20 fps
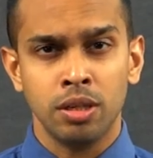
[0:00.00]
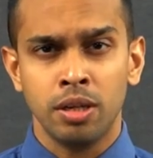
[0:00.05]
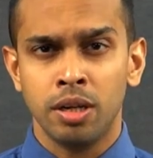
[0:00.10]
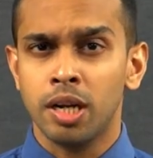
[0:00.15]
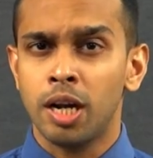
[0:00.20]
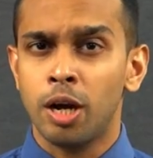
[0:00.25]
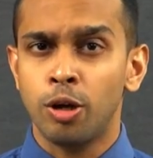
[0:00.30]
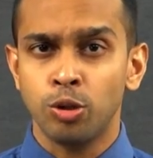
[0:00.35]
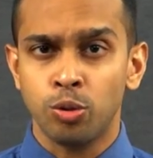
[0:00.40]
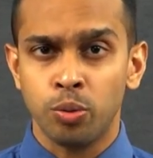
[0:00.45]

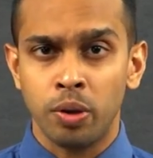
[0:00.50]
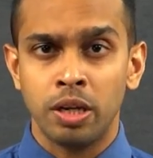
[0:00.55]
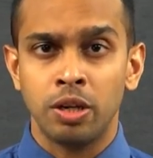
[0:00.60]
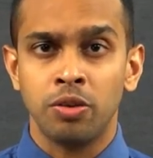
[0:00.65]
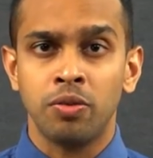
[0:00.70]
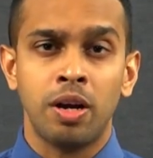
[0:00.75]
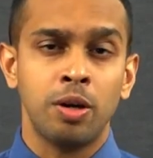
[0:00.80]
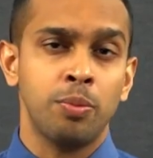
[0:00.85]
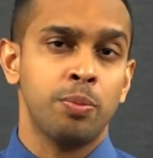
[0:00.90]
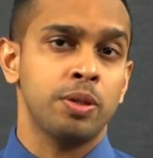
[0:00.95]
Around
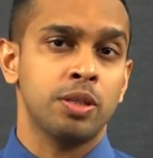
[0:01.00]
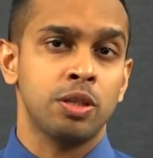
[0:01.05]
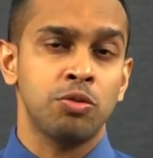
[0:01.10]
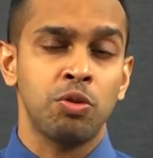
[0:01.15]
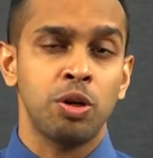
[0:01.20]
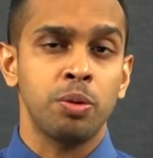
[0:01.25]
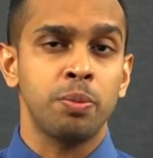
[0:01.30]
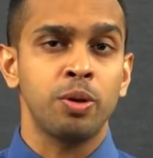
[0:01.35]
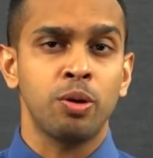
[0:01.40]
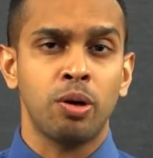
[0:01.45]
21%
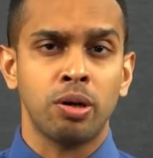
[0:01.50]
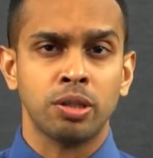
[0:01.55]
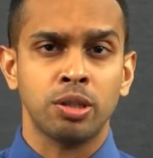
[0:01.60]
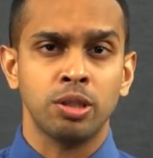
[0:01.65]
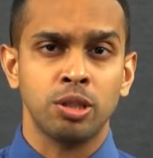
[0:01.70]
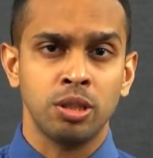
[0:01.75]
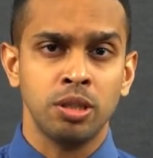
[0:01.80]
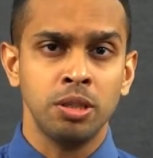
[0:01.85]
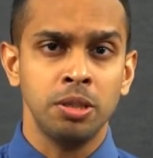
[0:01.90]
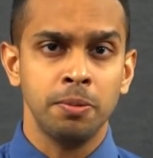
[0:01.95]
will be
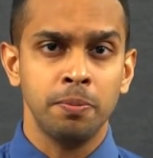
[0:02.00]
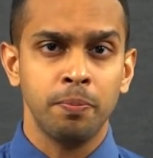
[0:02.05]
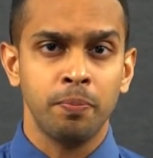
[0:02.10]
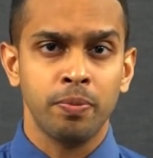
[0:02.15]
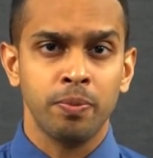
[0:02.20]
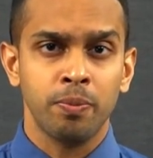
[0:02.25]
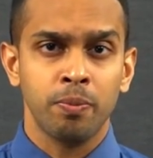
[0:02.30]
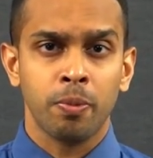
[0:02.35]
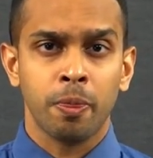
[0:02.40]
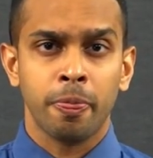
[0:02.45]
oxygen,
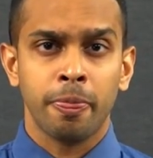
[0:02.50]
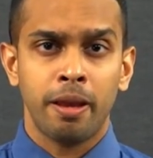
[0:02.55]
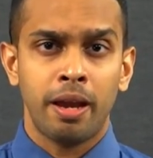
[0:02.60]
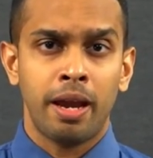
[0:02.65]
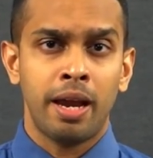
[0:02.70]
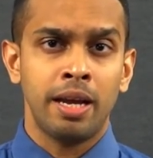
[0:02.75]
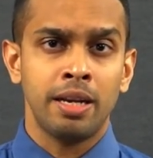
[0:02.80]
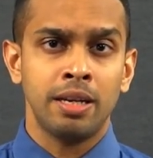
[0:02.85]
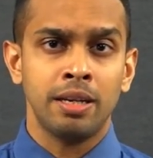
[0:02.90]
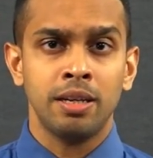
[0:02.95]

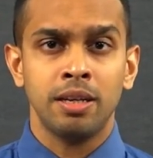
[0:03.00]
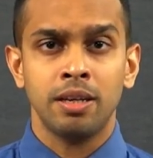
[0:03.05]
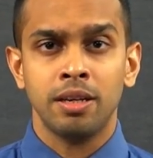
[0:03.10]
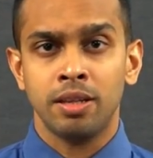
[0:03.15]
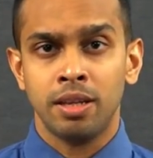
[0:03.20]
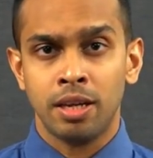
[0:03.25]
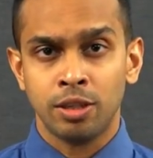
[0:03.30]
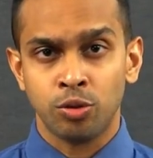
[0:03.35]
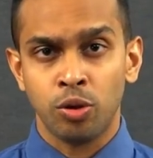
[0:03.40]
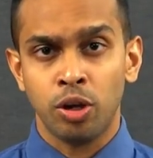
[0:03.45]
and
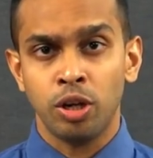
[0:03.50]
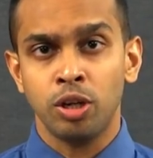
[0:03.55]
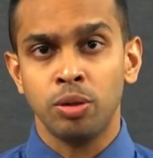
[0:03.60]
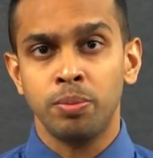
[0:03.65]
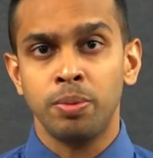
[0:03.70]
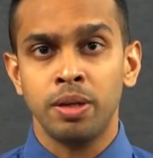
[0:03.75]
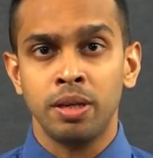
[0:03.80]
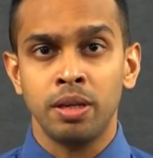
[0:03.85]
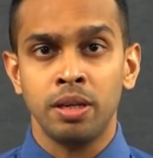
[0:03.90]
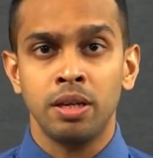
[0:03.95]
there's going to
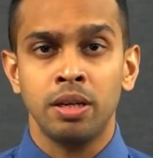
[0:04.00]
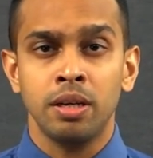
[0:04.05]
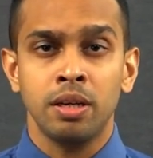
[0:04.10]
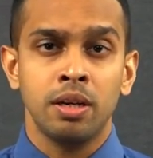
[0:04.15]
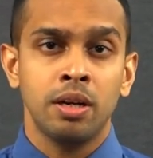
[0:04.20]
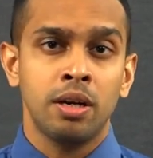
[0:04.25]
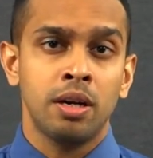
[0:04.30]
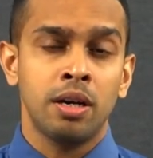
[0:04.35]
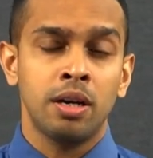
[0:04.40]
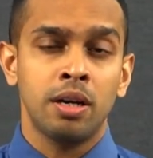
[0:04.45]
be
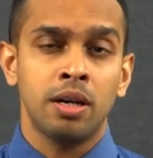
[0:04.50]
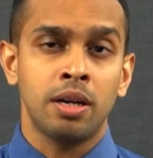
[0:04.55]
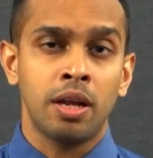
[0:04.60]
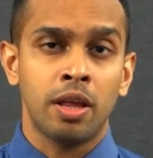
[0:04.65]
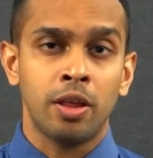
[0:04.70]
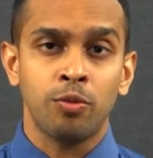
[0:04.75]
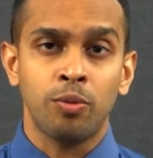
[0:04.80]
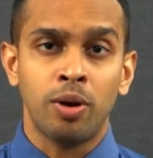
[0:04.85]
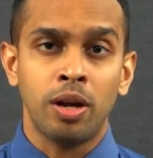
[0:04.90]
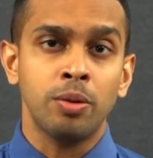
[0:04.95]

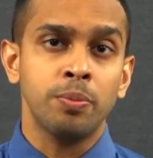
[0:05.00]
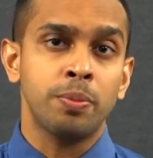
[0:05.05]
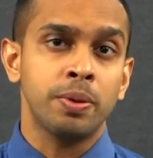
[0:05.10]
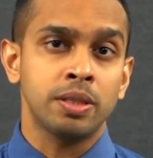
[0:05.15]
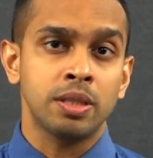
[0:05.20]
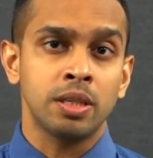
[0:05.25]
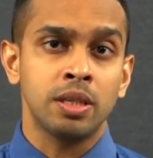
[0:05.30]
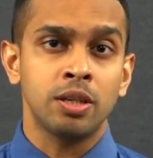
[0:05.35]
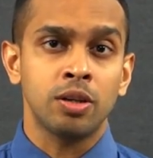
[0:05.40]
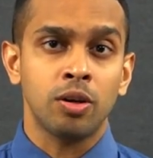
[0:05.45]
another
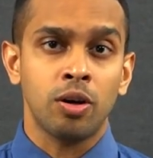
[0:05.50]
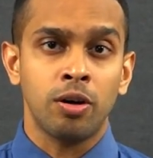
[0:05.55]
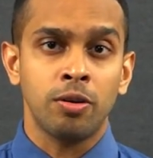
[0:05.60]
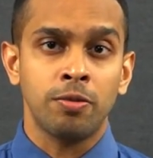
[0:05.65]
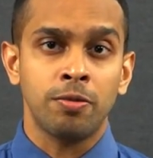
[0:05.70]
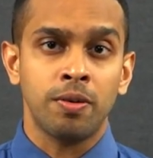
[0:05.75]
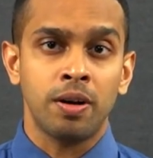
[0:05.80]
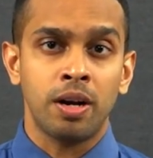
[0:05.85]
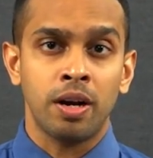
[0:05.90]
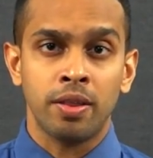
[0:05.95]
1% of
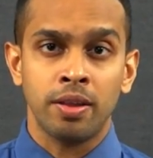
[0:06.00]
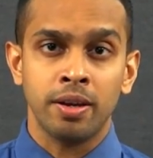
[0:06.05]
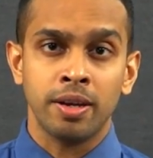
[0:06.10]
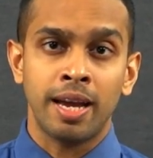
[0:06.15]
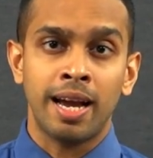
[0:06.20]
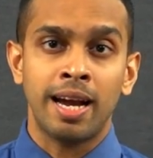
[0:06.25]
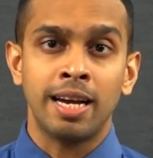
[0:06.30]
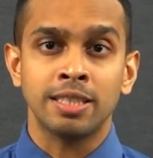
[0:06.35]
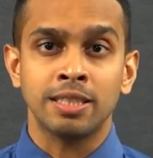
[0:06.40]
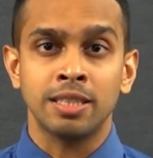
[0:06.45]
other
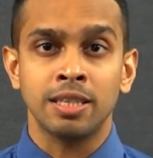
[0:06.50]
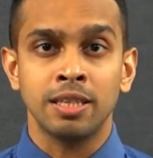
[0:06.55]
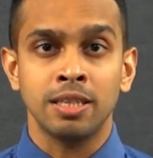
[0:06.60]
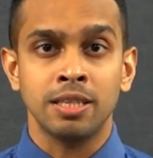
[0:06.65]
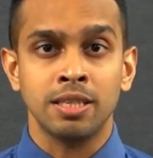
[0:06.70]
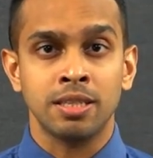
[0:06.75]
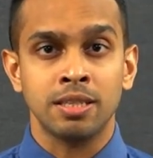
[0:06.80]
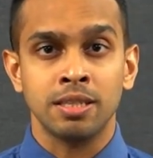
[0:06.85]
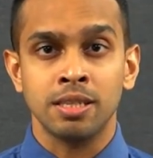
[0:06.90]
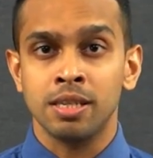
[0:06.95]

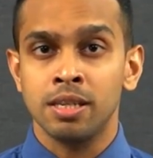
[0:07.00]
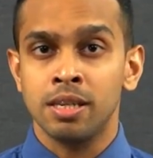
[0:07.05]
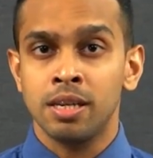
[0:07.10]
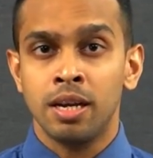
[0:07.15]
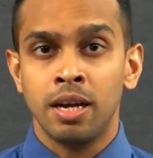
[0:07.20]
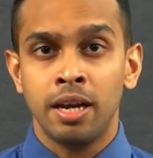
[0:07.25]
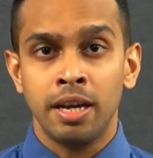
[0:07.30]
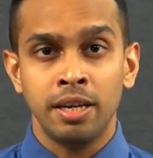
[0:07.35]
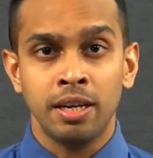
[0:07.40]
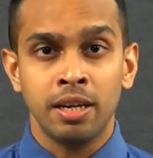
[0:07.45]
gases,
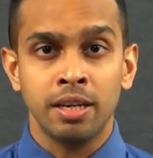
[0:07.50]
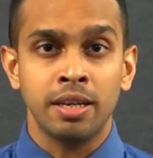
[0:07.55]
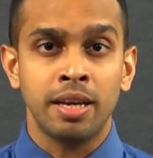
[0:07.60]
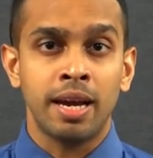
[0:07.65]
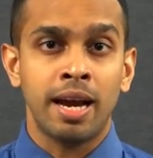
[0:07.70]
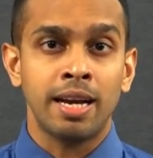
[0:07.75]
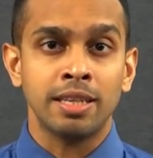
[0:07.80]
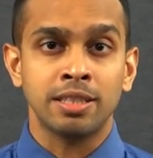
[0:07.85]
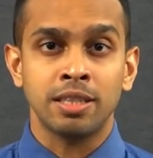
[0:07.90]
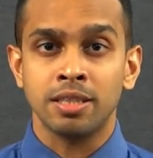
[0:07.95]
inert
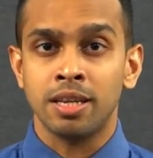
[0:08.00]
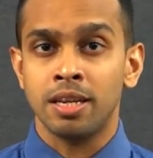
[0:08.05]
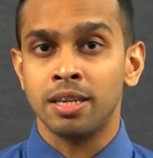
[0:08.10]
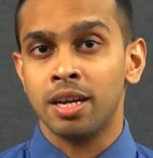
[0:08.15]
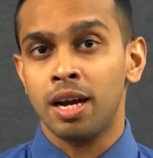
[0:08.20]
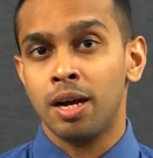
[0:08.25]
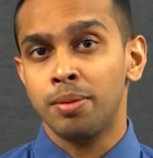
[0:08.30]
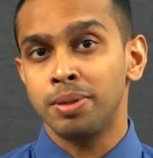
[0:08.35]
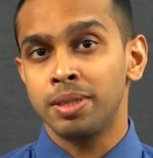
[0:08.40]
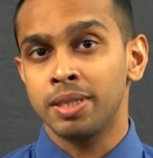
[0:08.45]
gases, and
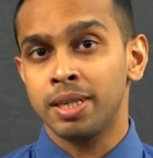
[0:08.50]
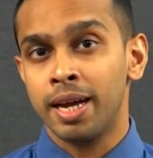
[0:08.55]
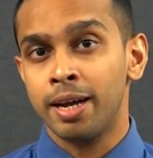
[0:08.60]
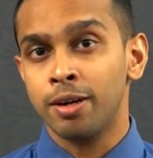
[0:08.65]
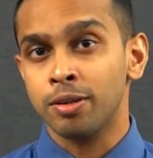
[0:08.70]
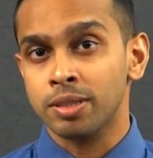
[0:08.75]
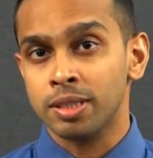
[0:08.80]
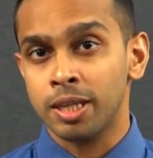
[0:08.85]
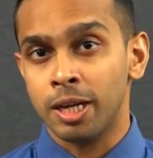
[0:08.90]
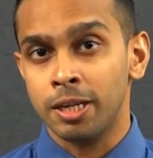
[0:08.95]
carbon
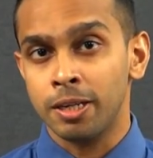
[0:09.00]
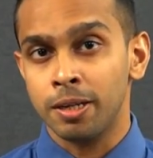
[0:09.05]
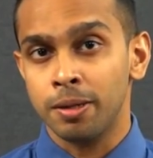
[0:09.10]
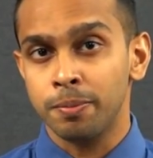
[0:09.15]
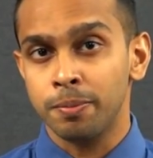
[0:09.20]
dioxide.